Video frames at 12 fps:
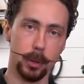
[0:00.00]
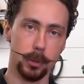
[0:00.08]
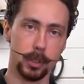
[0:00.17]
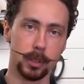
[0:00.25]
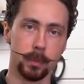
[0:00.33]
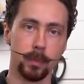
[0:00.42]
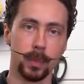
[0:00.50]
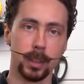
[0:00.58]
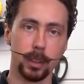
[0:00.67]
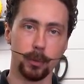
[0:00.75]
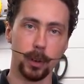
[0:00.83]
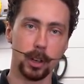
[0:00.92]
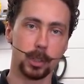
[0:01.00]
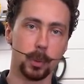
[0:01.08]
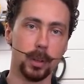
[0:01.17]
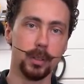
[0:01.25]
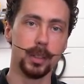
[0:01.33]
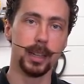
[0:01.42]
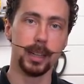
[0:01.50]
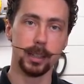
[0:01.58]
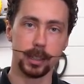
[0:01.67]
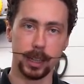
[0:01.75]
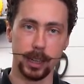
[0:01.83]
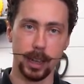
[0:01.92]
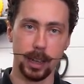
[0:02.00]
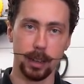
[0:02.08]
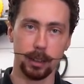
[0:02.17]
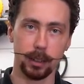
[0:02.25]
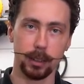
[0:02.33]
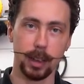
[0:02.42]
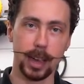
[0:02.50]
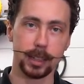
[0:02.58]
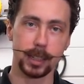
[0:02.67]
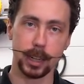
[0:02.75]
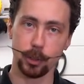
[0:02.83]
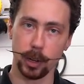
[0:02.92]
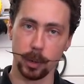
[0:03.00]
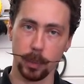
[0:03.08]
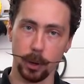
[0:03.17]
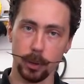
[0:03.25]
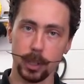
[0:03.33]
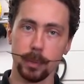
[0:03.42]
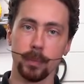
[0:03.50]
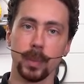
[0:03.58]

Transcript: modes. The first one is the eccentric mode,